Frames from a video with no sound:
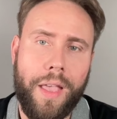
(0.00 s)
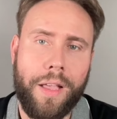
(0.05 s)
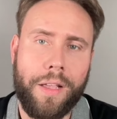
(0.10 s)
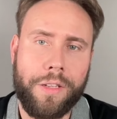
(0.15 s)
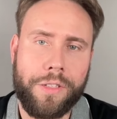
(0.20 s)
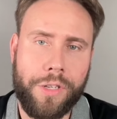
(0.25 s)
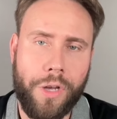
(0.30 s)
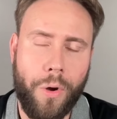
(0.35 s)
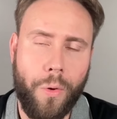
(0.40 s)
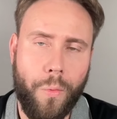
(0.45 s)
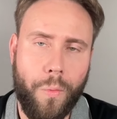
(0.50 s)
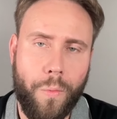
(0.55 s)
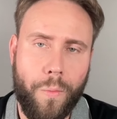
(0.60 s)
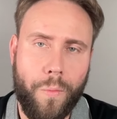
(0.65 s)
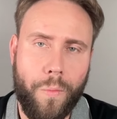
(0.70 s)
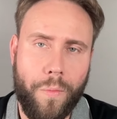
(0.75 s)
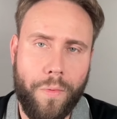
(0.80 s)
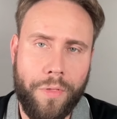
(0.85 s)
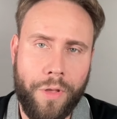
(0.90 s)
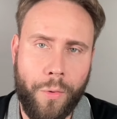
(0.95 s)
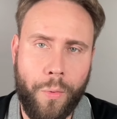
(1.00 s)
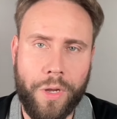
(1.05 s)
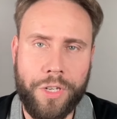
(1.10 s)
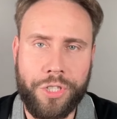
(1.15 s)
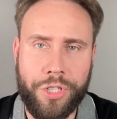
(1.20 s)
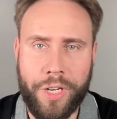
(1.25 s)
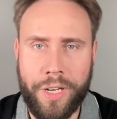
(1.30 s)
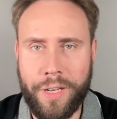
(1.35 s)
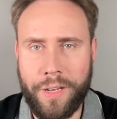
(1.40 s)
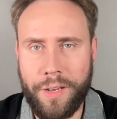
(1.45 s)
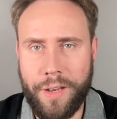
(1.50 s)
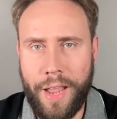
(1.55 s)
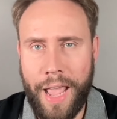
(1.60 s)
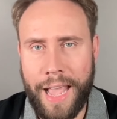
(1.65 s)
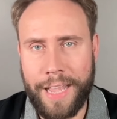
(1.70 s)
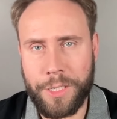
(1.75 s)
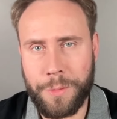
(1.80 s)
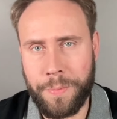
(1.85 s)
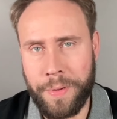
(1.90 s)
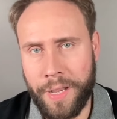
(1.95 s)
So the question
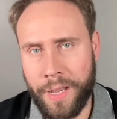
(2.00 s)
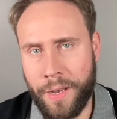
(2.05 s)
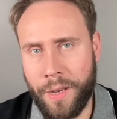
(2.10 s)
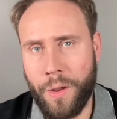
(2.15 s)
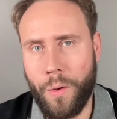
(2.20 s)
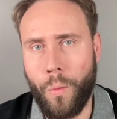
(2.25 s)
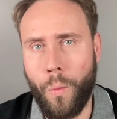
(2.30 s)
has been,